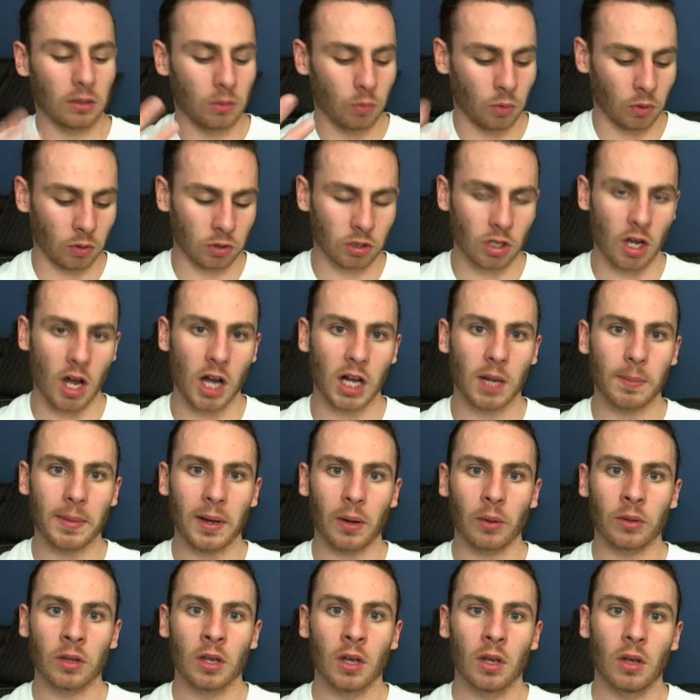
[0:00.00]
we'll talk
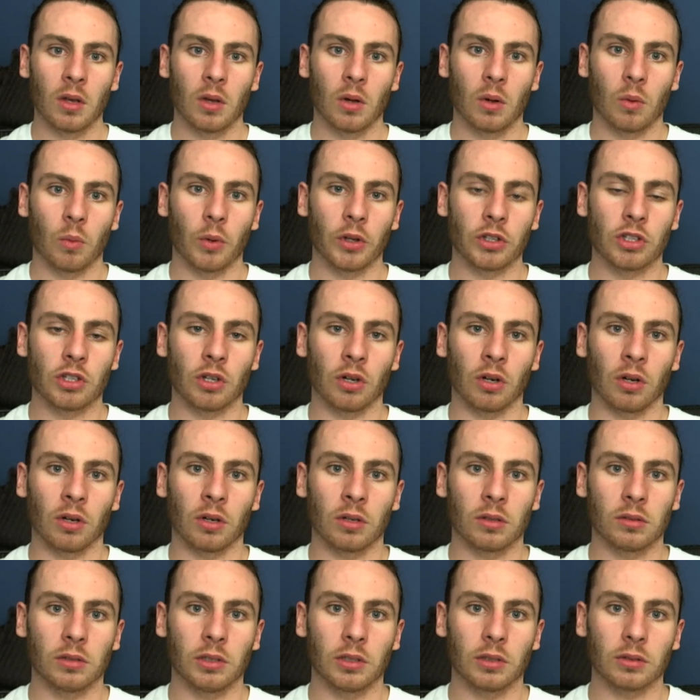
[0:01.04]
about what
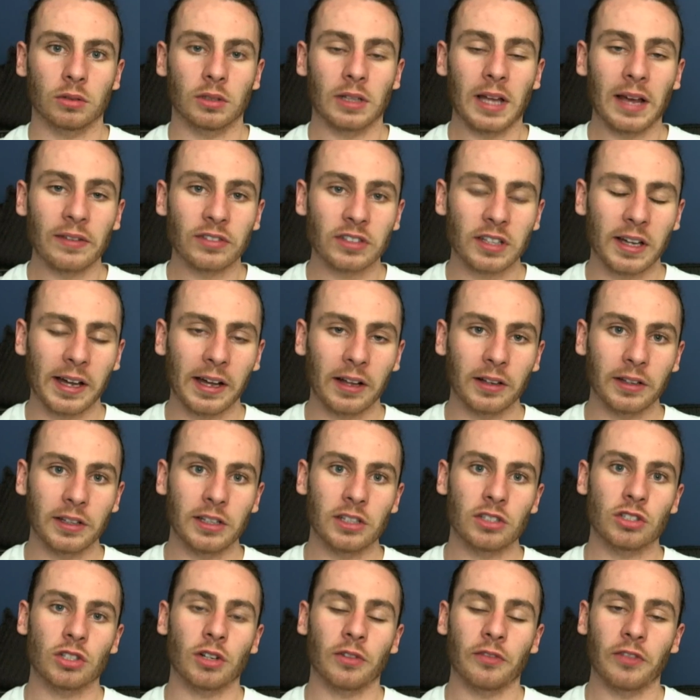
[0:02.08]
your, you know, lifestyle
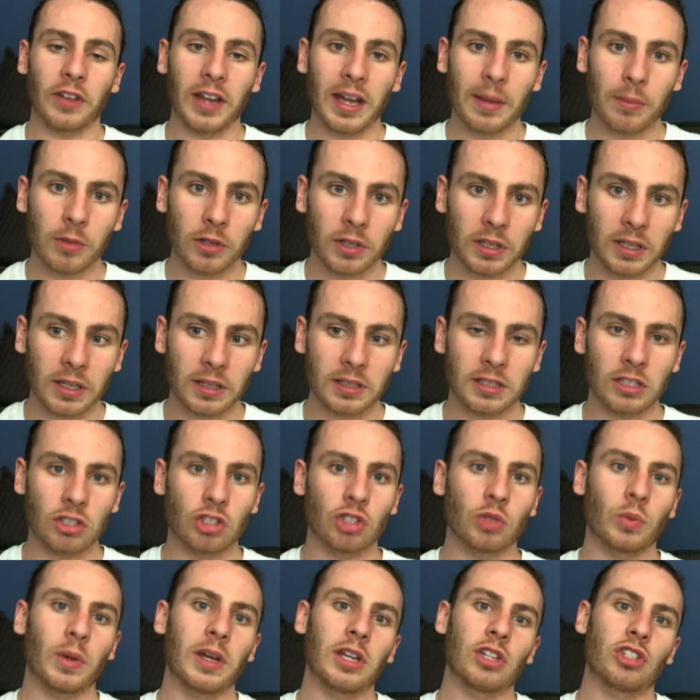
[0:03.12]
is, your family
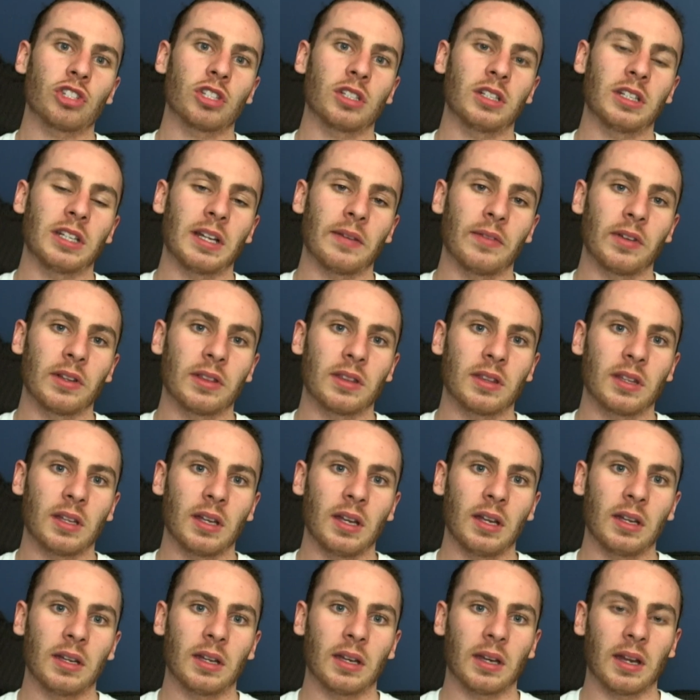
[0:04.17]
situation and
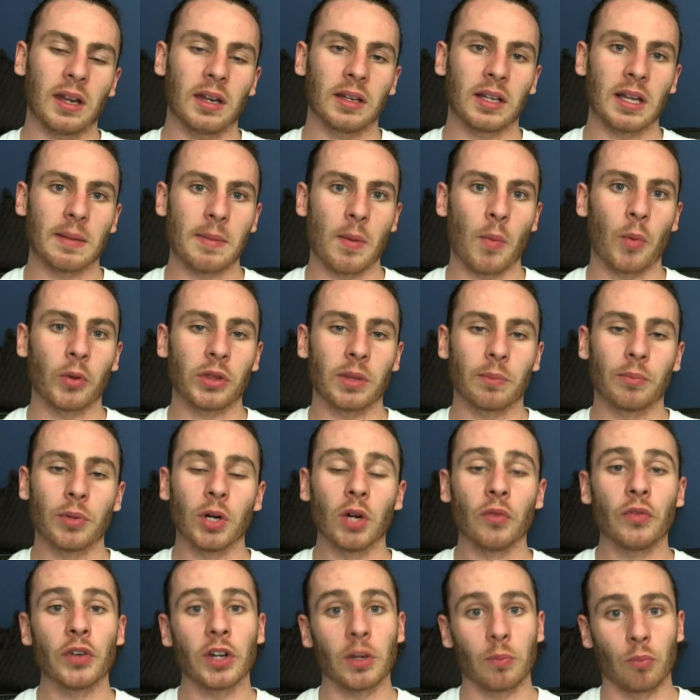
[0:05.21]
everything, and come up with a
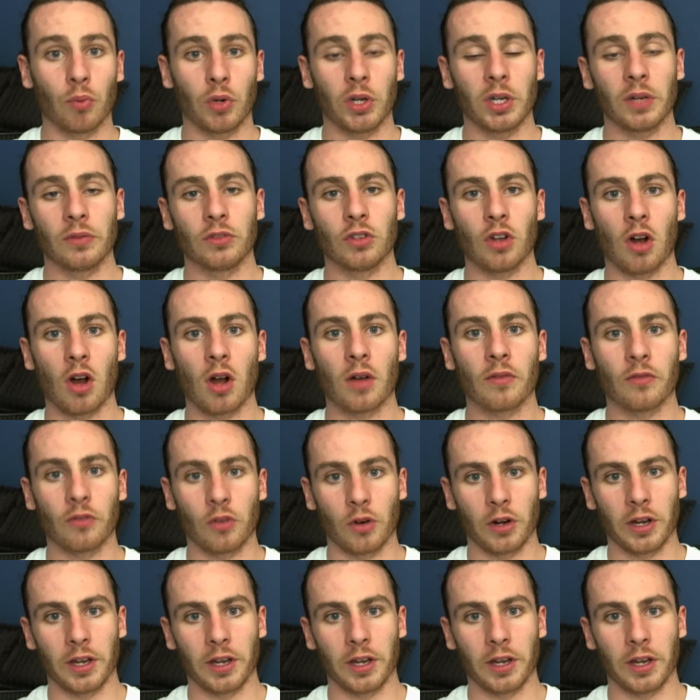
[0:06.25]
perfect breed of dog for